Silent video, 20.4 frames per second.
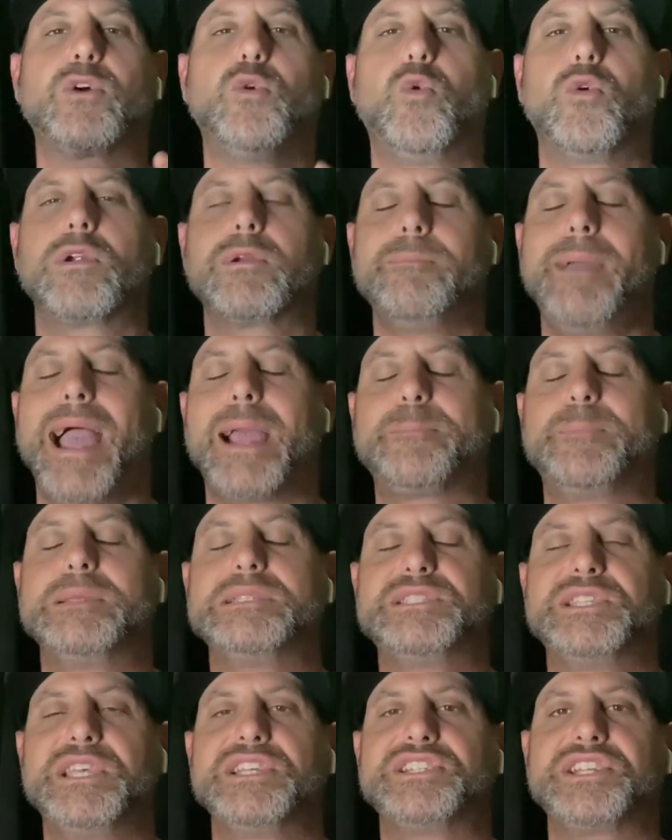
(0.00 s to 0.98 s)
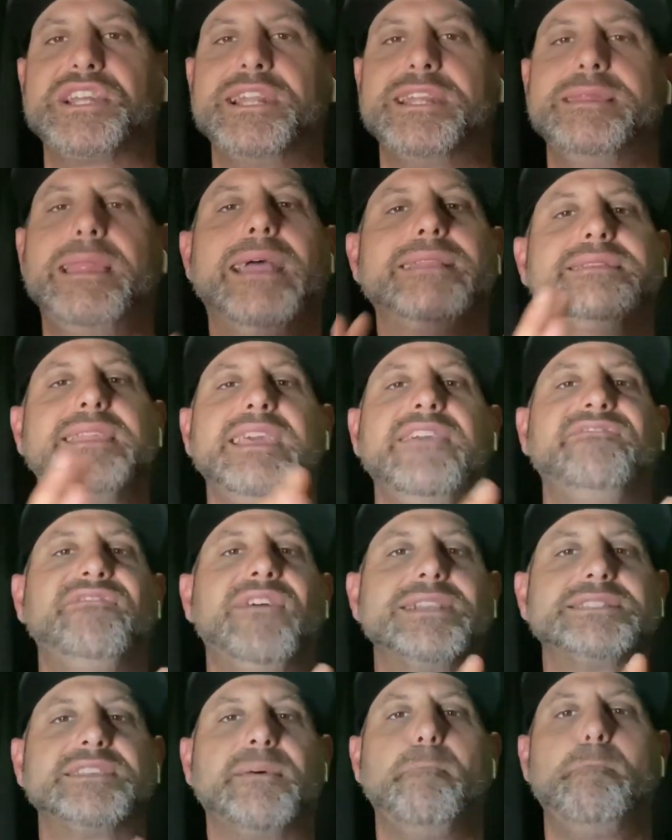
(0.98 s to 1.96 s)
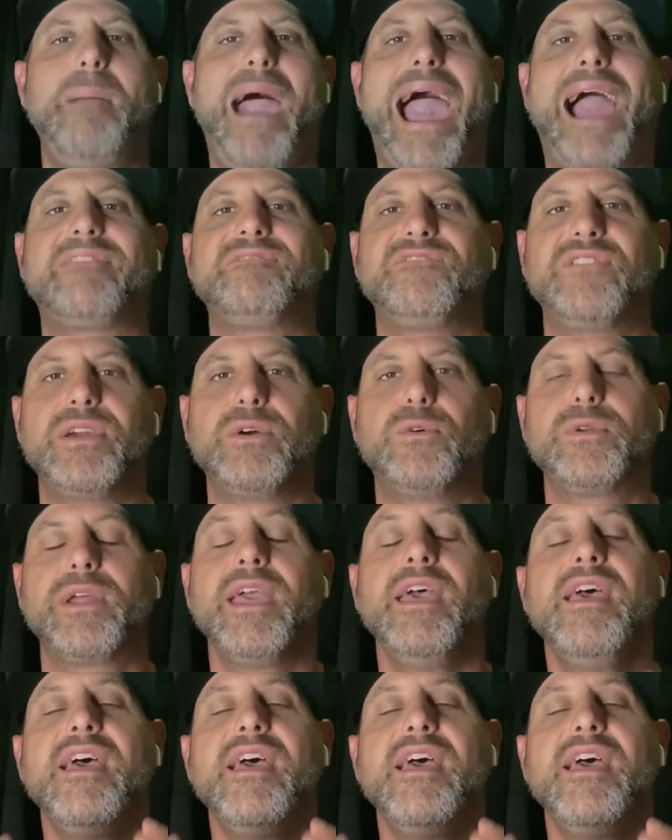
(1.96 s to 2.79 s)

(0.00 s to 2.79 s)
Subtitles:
cornerback position in that defensive backfield.